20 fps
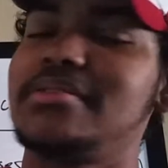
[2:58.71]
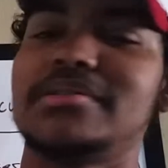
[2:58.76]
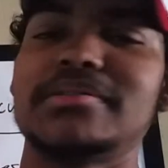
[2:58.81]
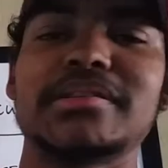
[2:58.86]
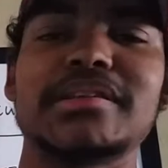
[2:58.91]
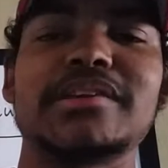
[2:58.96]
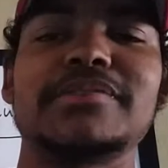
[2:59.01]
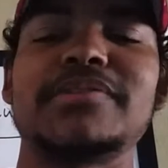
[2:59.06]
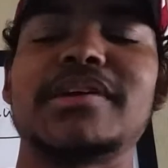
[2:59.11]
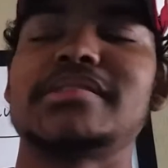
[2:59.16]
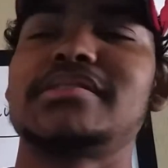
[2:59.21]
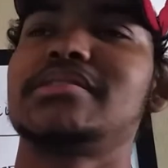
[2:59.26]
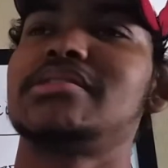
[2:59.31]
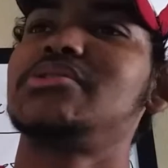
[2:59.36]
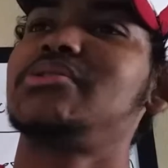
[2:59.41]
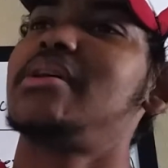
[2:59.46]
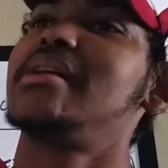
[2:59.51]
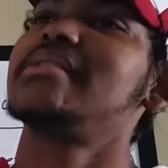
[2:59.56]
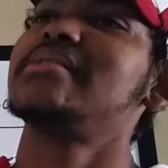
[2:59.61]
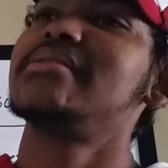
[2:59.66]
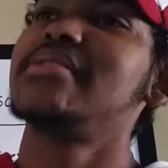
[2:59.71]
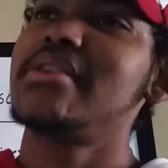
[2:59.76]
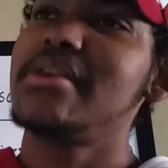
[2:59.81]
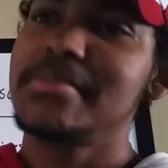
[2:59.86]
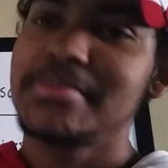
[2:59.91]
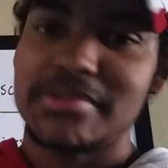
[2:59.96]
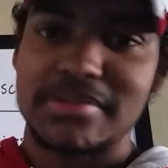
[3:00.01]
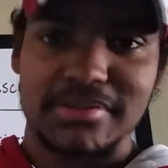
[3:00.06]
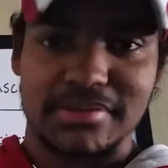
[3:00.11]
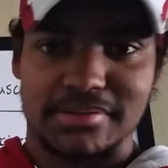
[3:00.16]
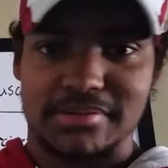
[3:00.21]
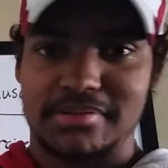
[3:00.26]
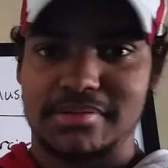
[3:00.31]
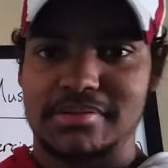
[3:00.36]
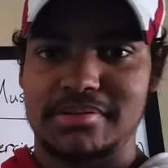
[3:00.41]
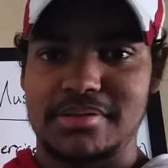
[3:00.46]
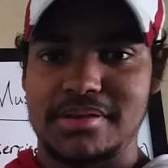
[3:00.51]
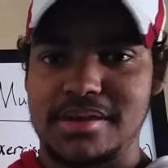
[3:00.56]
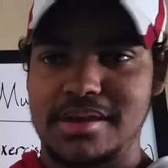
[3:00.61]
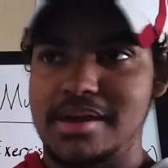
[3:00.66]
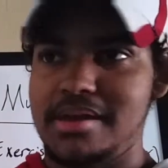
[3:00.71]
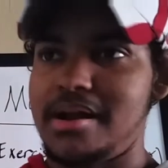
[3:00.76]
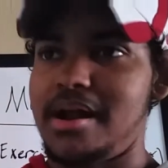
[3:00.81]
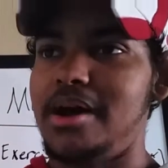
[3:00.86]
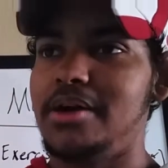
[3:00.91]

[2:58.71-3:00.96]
don't leave out the triceps. And